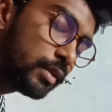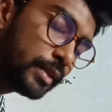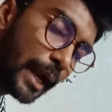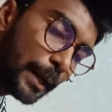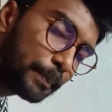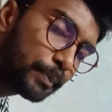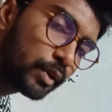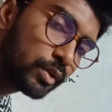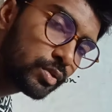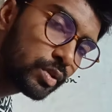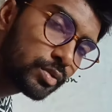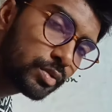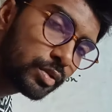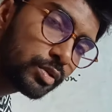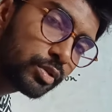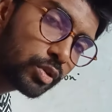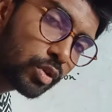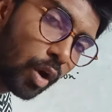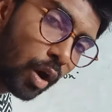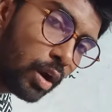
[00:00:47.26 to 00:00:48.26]
That process
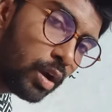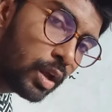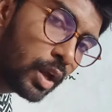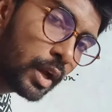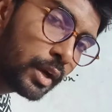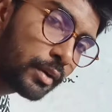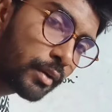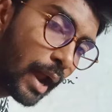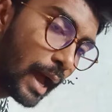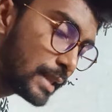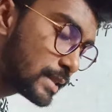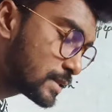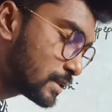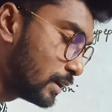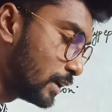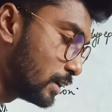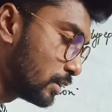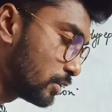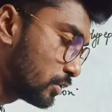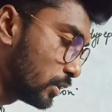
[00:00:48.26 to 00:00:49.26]
is called
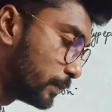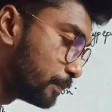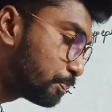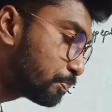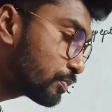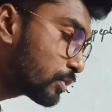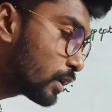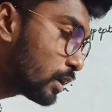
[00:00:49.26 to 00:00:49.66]
translation.